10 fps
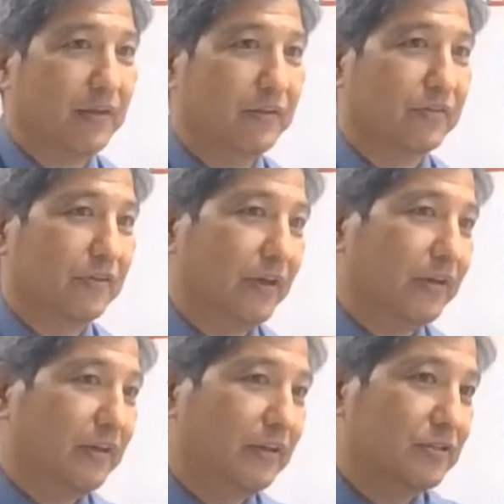So now I
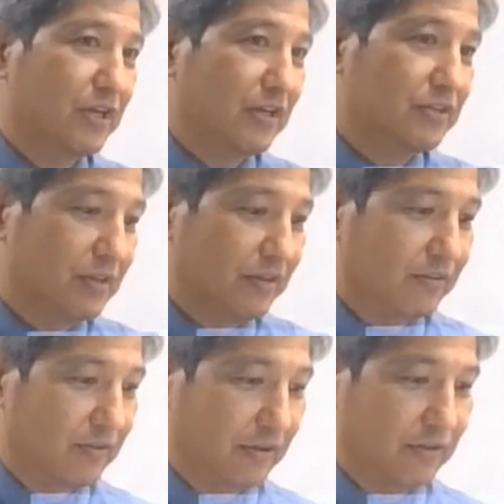need to change
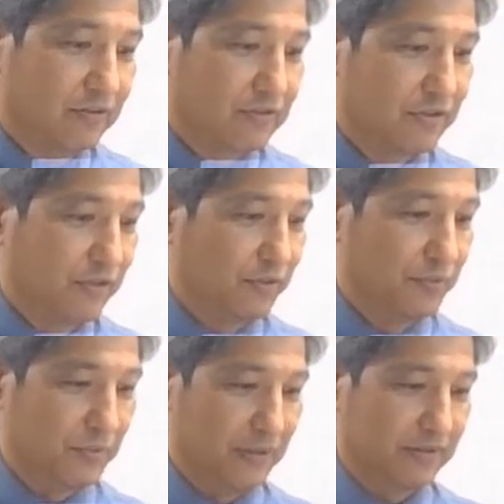these into
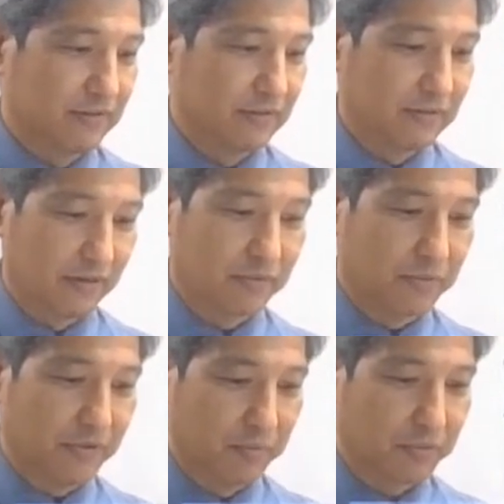
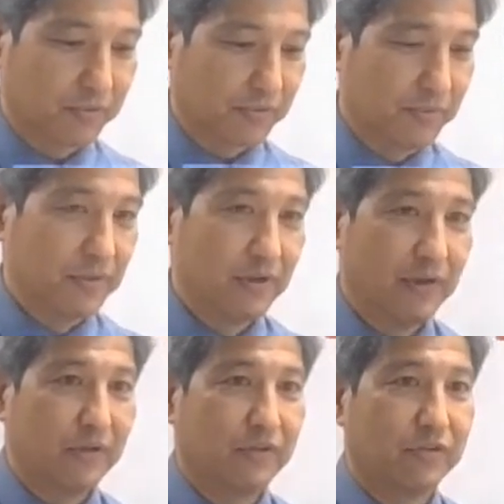decimal numbers.
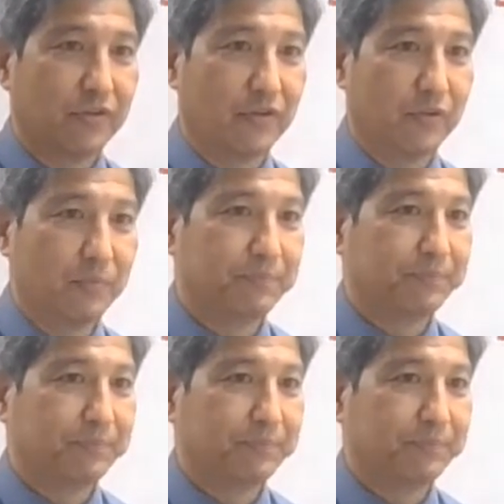So